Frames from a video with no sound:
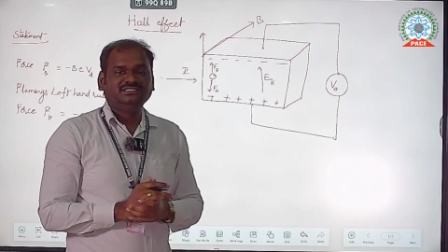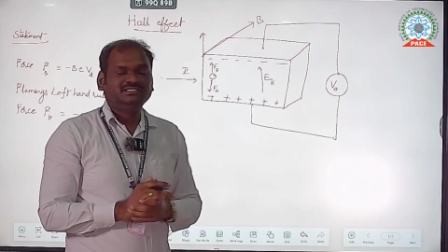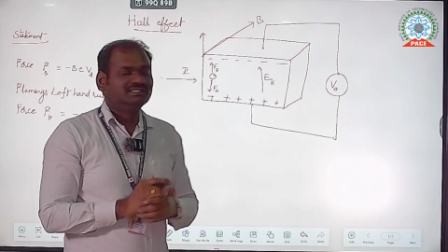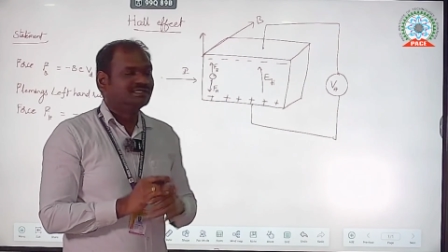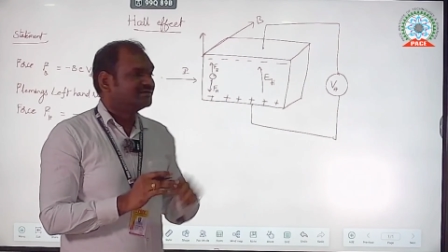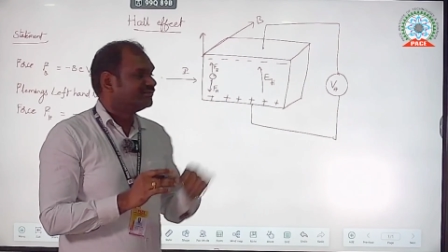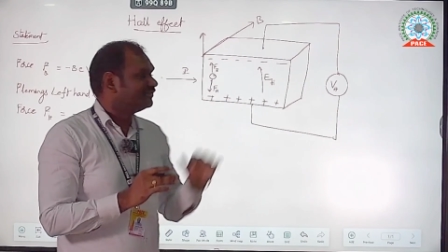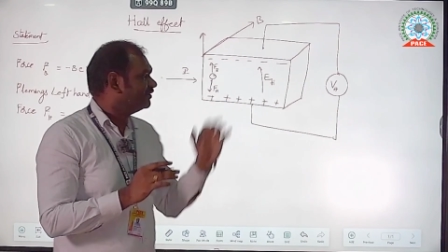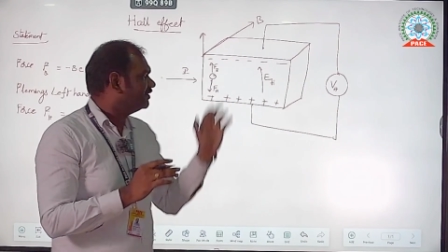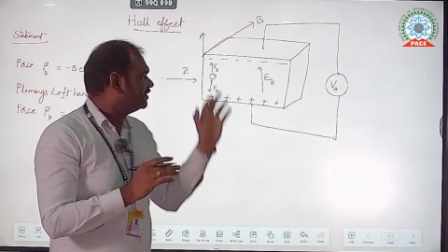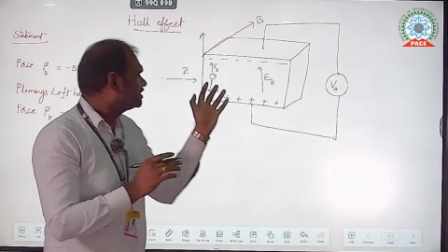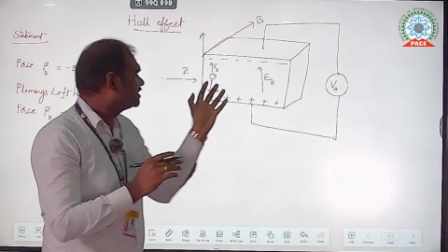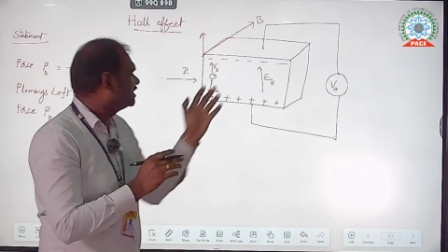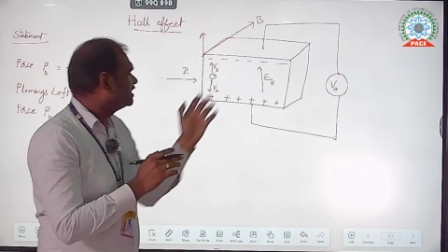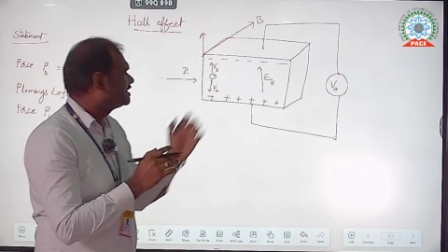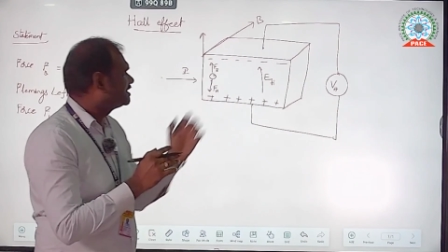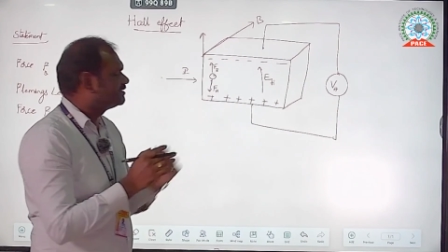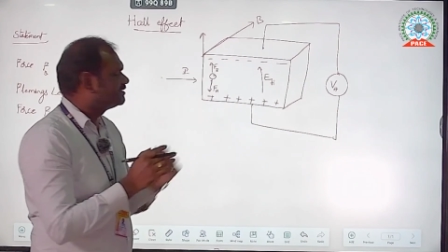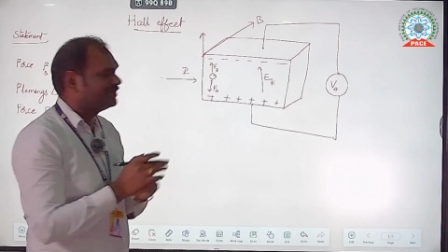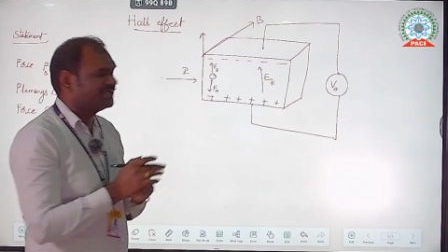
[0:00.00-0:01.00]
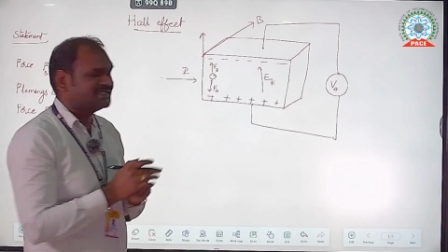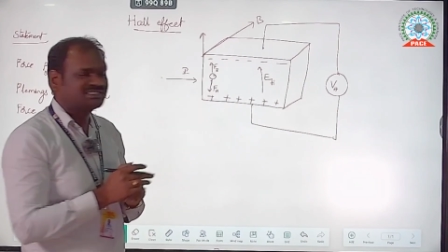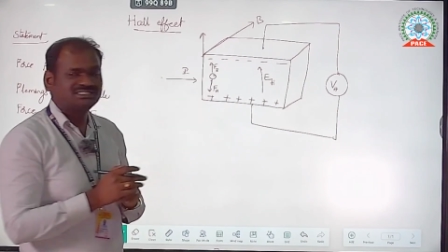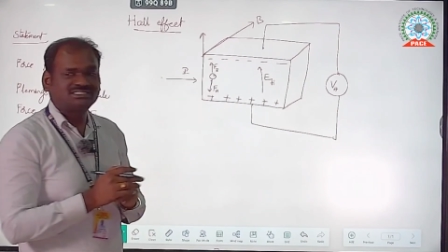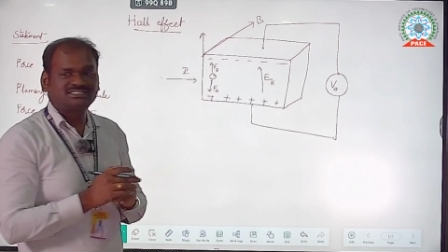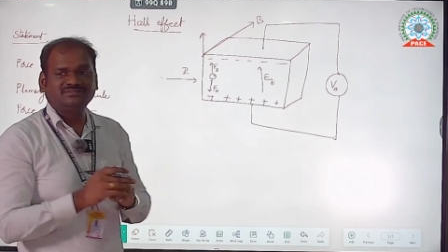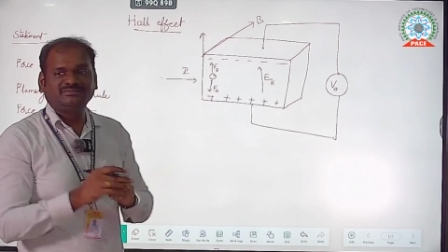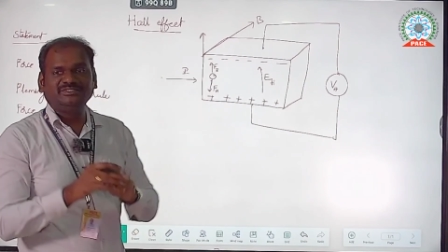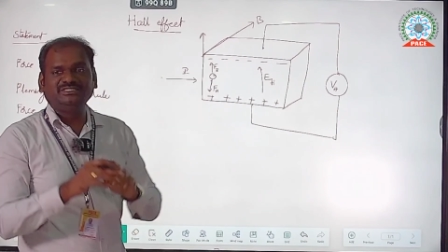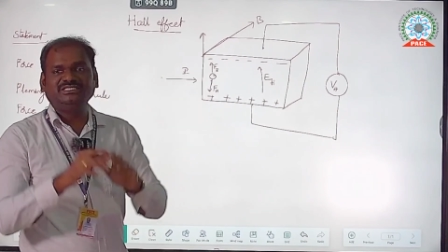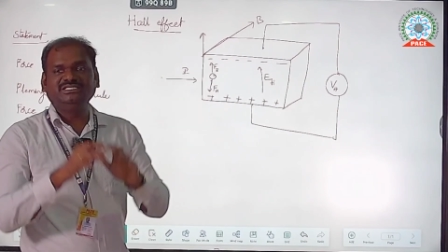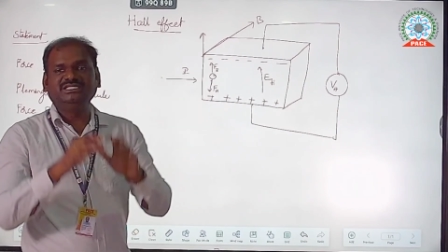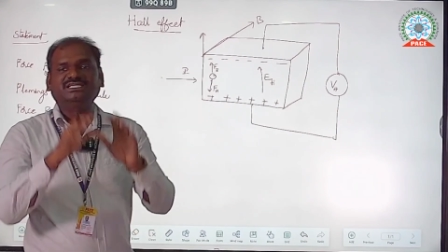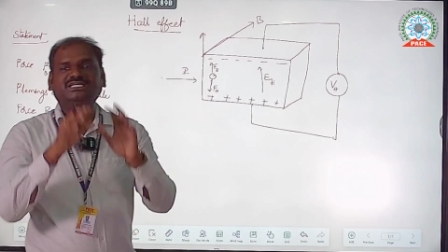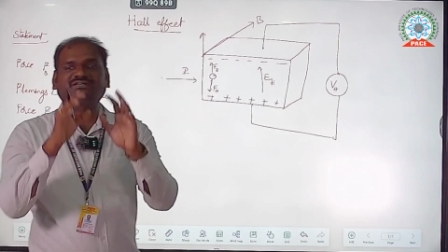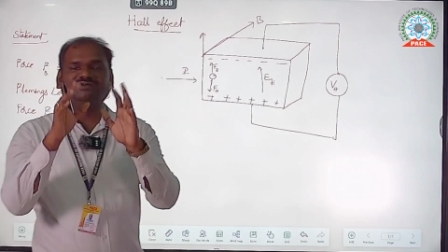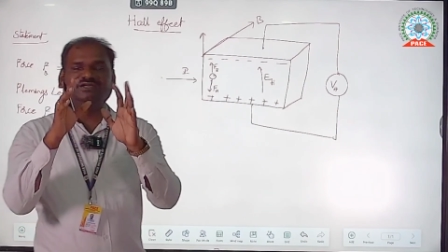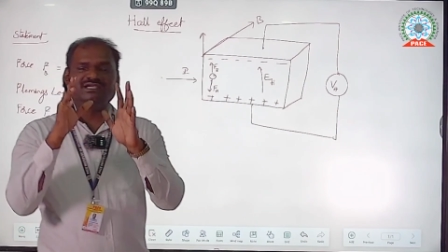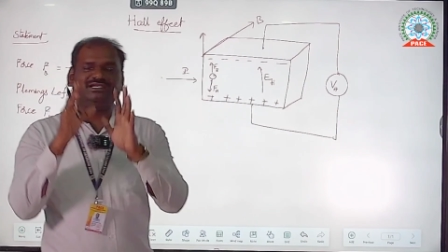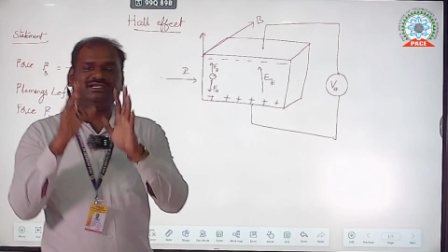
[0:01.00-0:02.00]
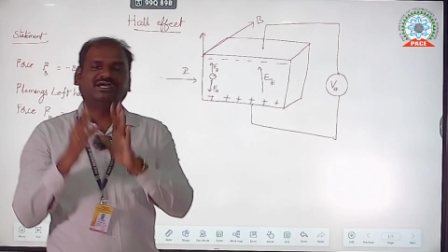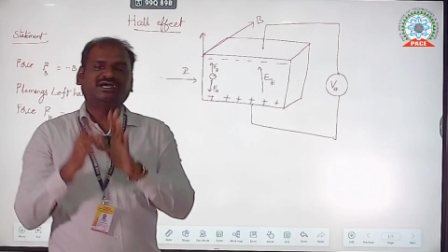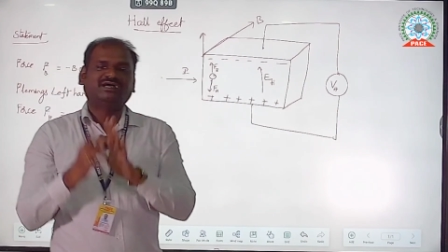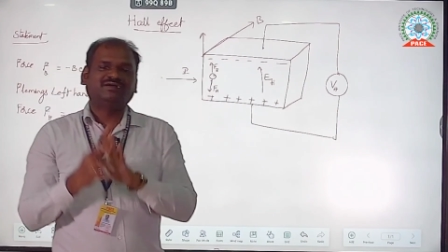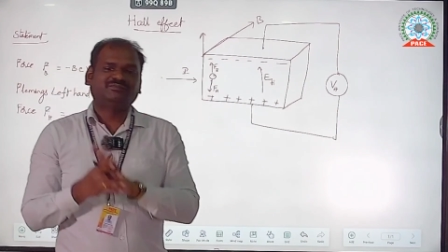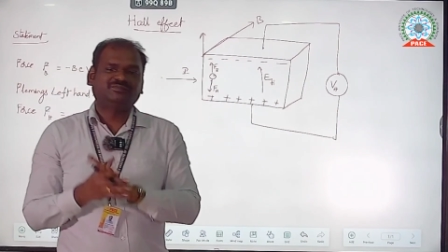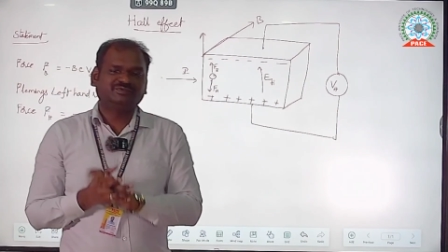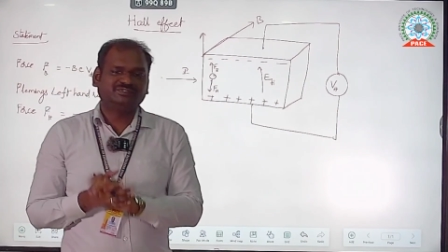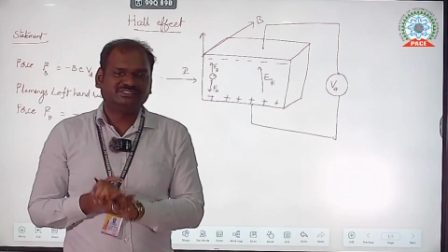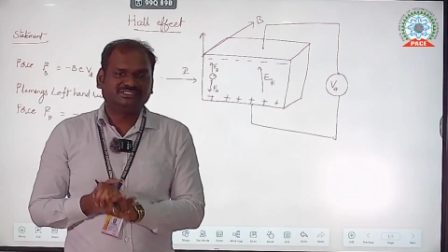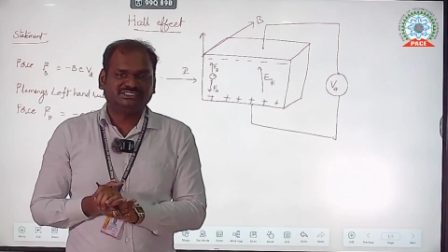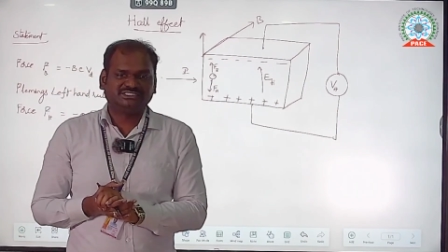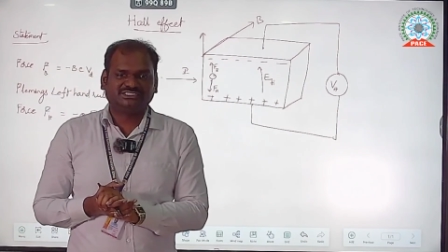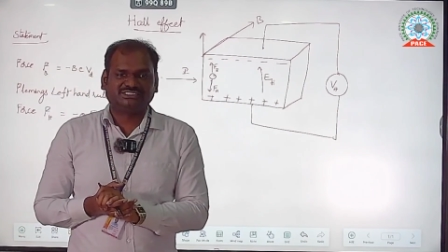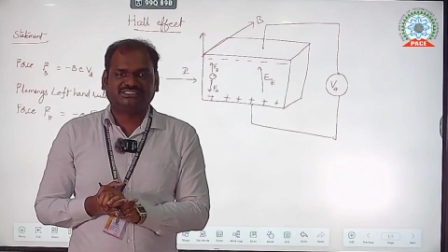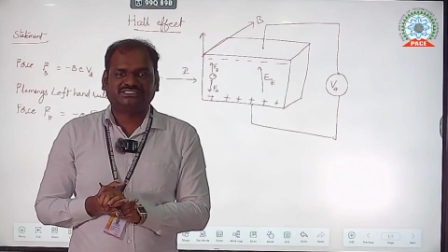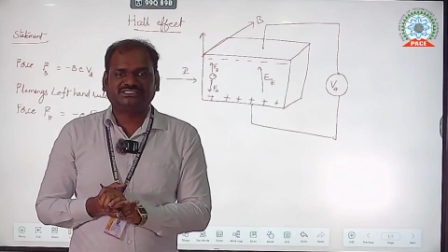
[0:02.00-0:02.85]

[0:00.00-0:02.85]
forces must be equal and opposite.